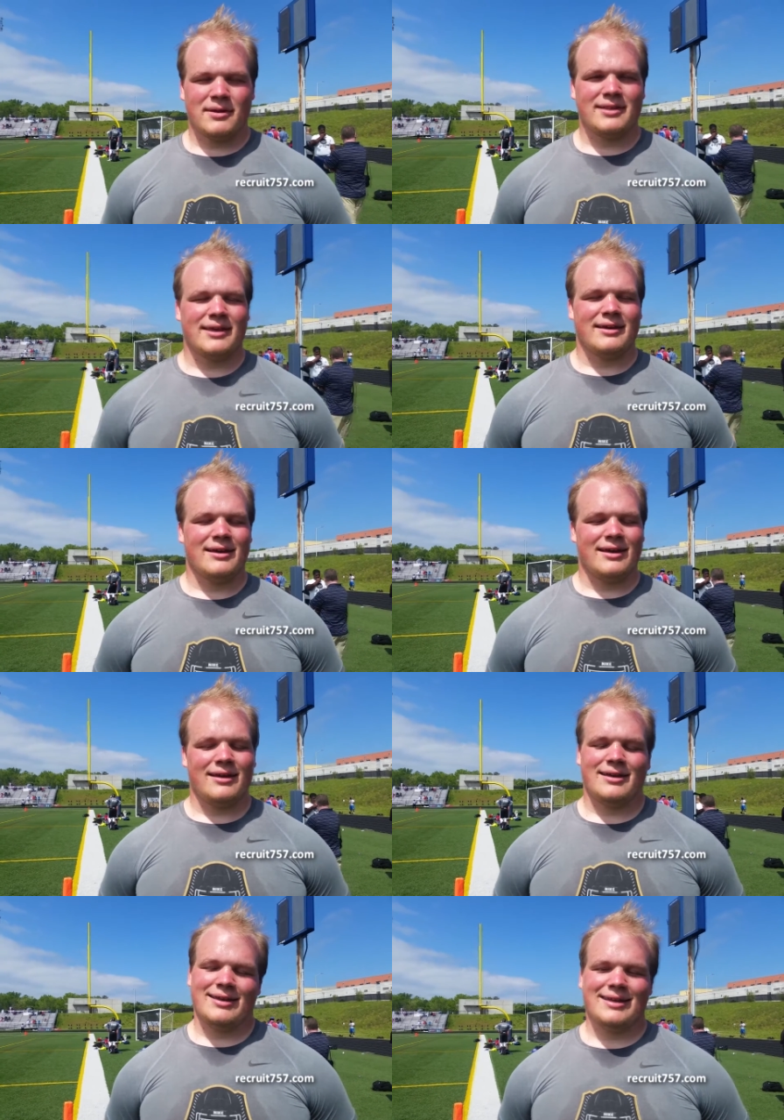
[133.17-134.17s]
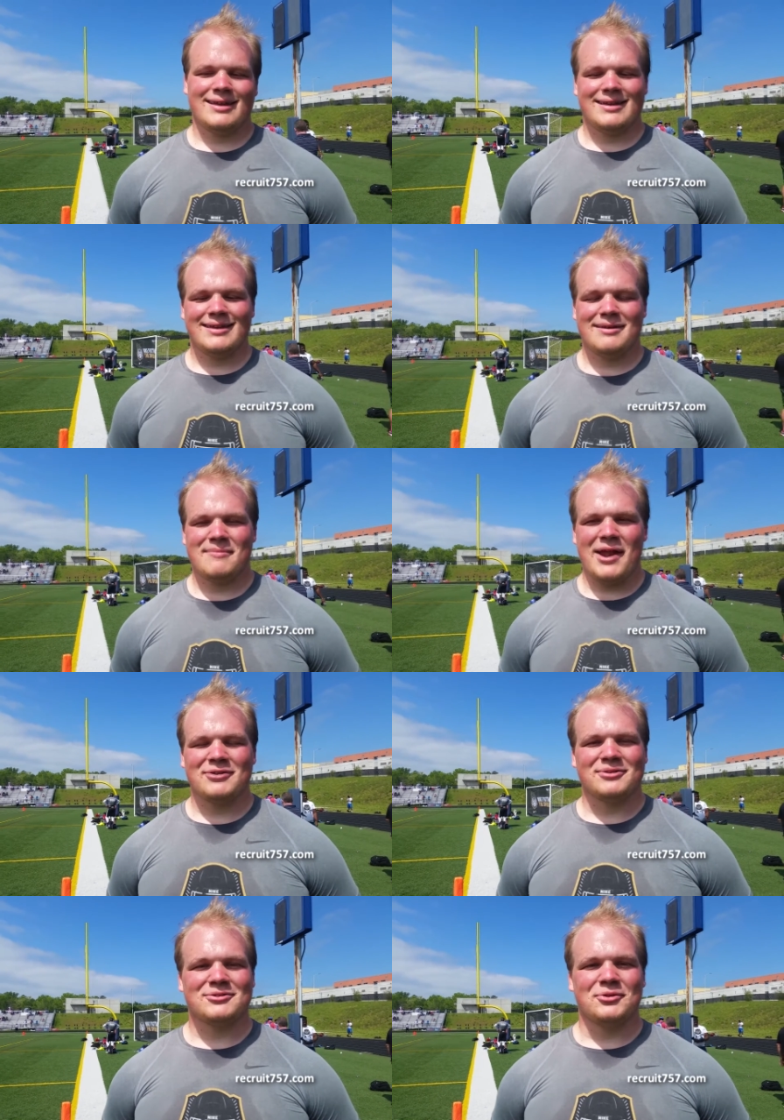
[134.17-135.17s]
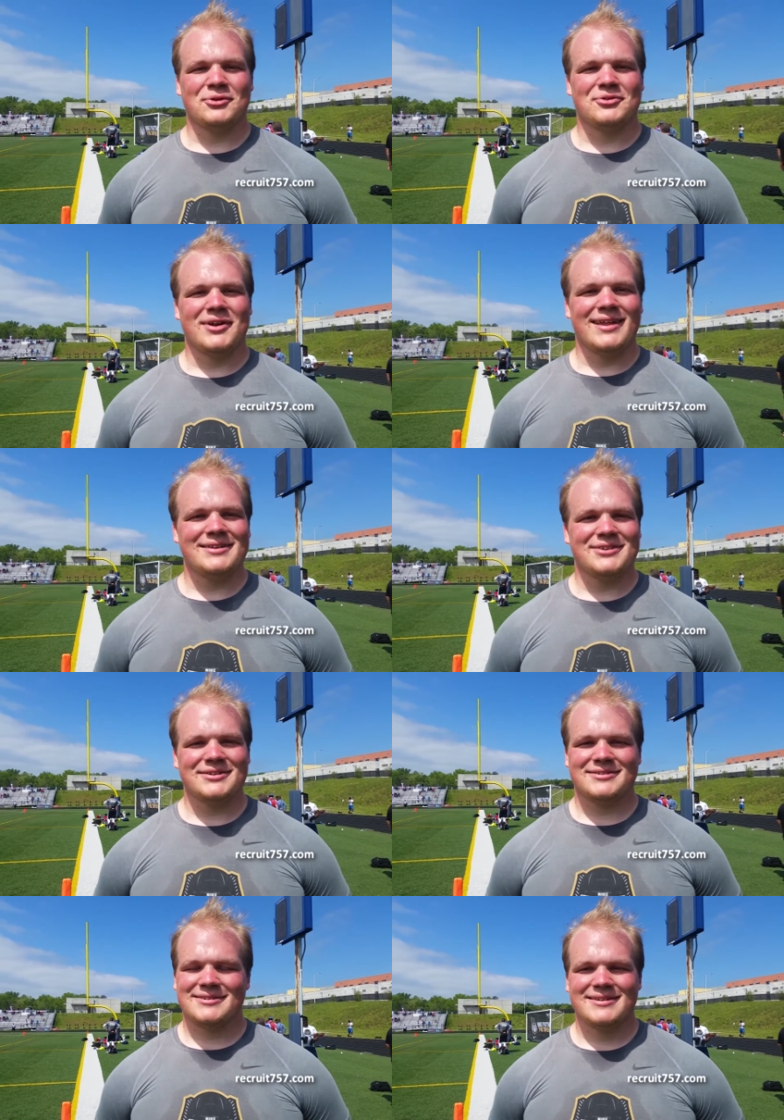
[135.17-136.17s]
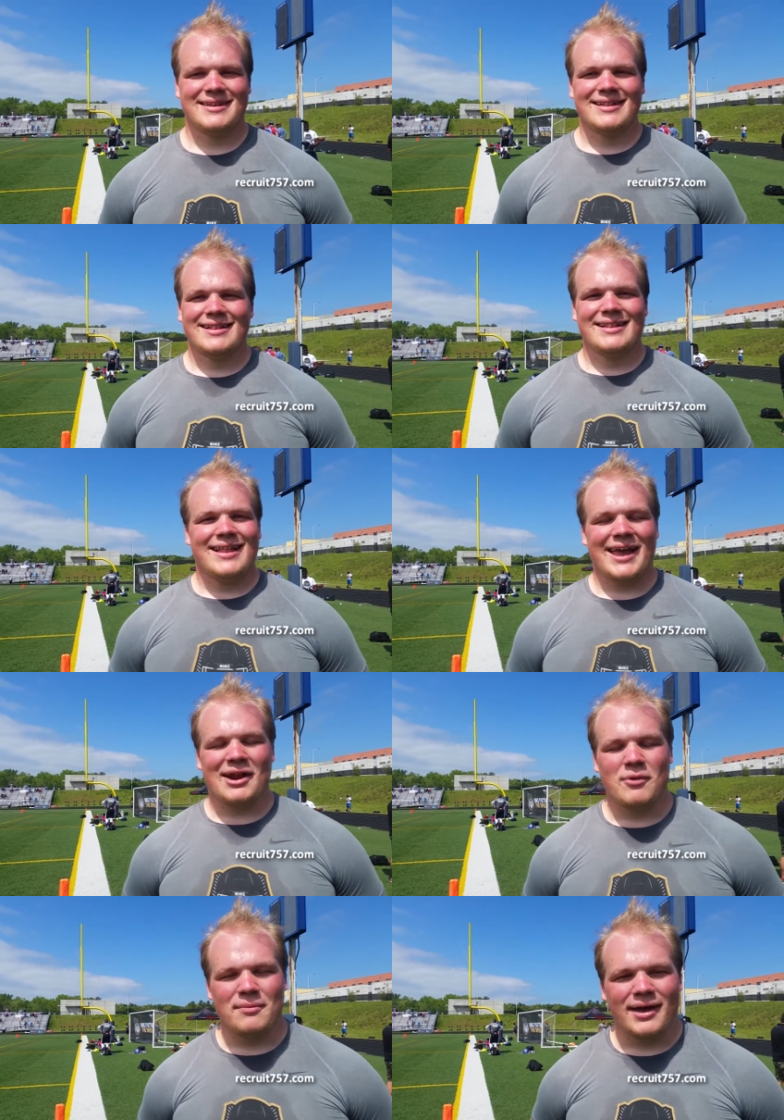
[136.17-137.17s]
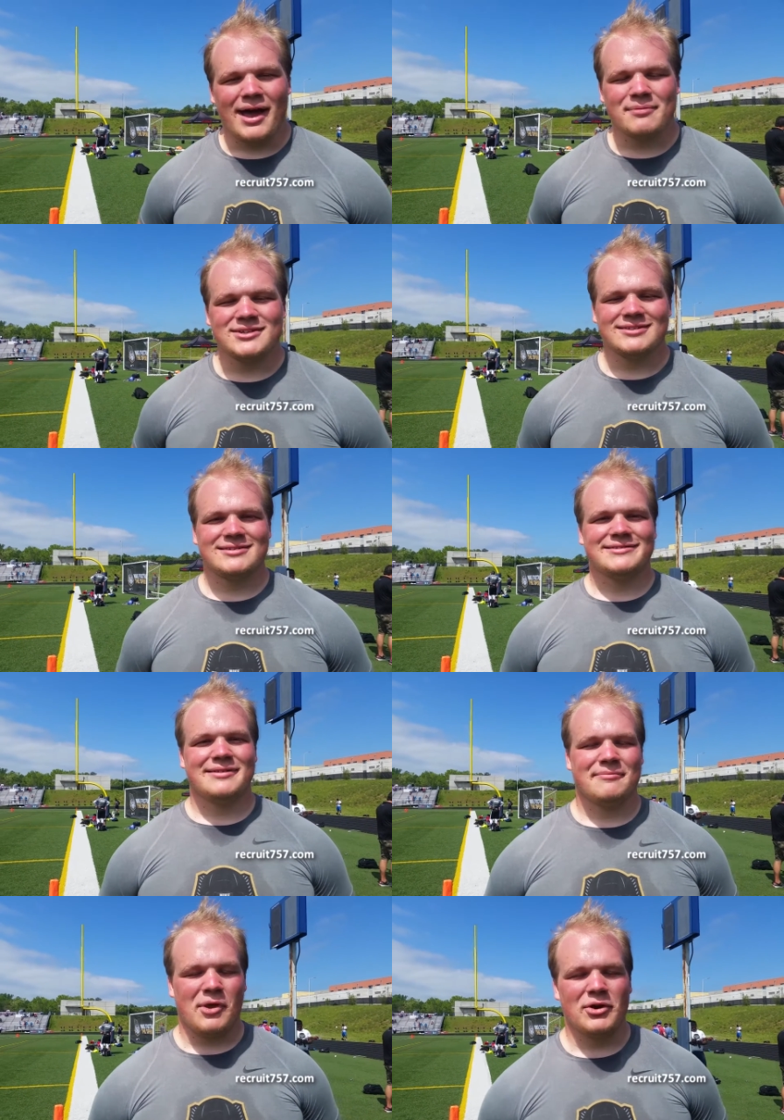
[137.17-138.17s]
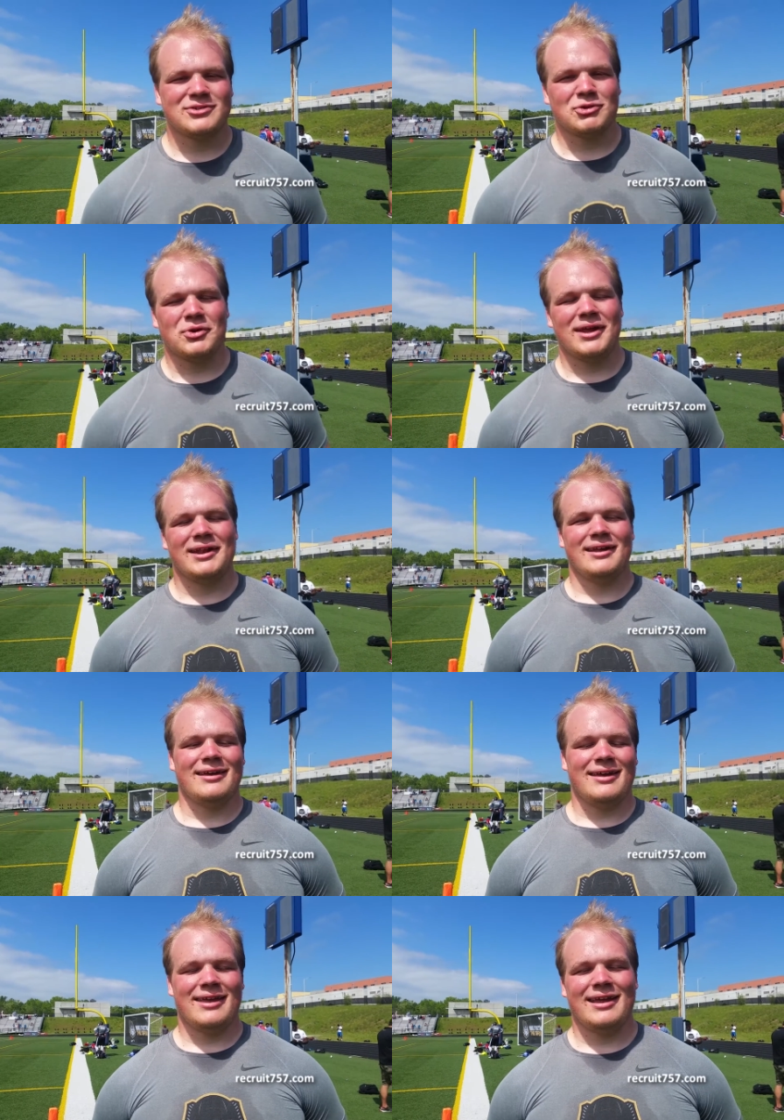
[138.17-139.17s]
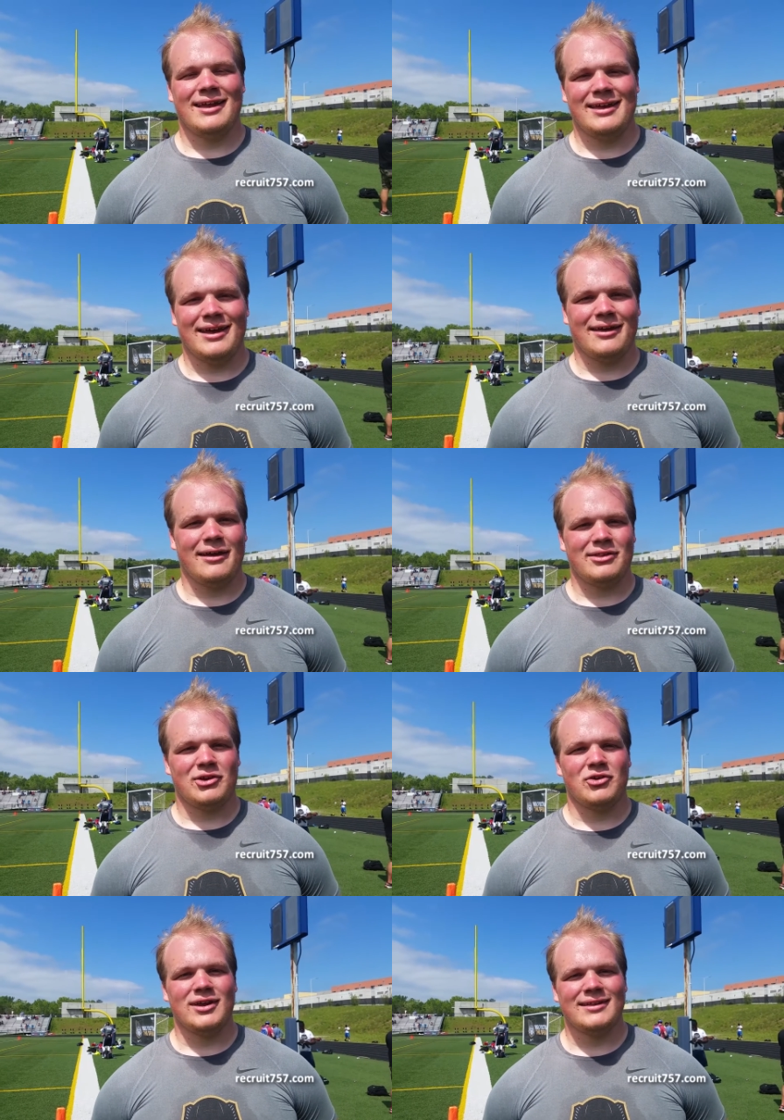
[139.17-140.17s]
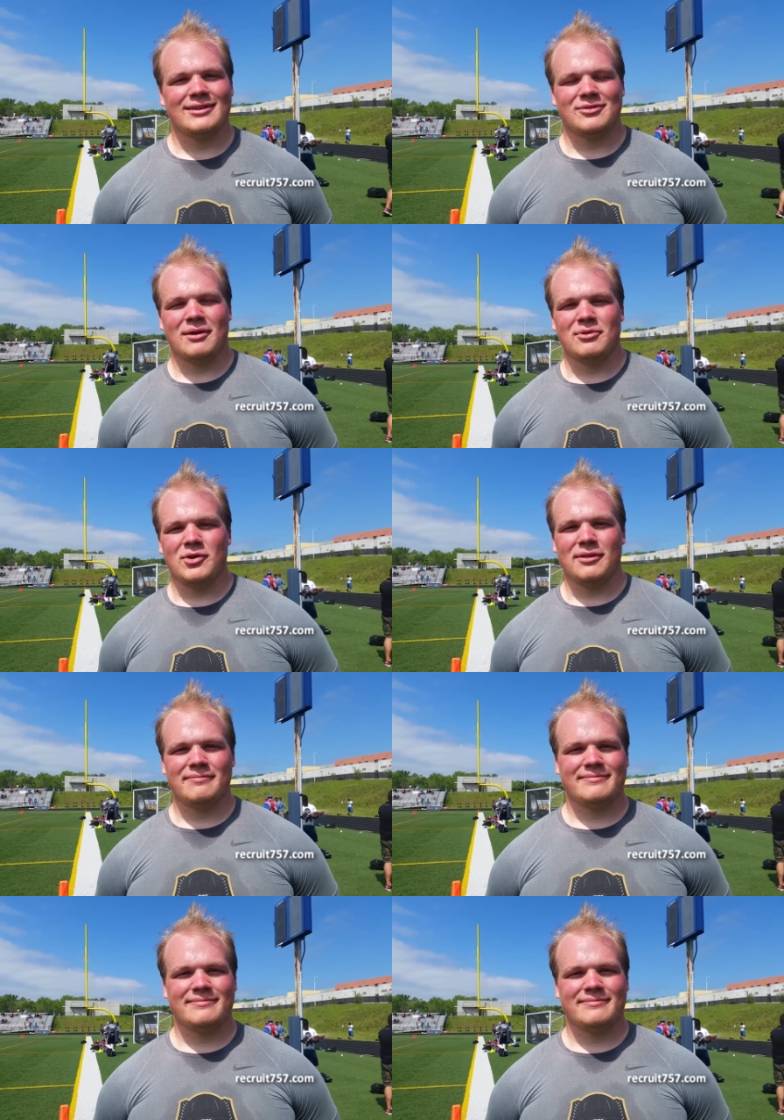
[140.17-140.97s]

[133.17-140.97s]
I'm going to take uh, matters with schools really. Just I got to weigh my options. I'm going to school to get a, get a, uh, a degree. That's what I'm doing.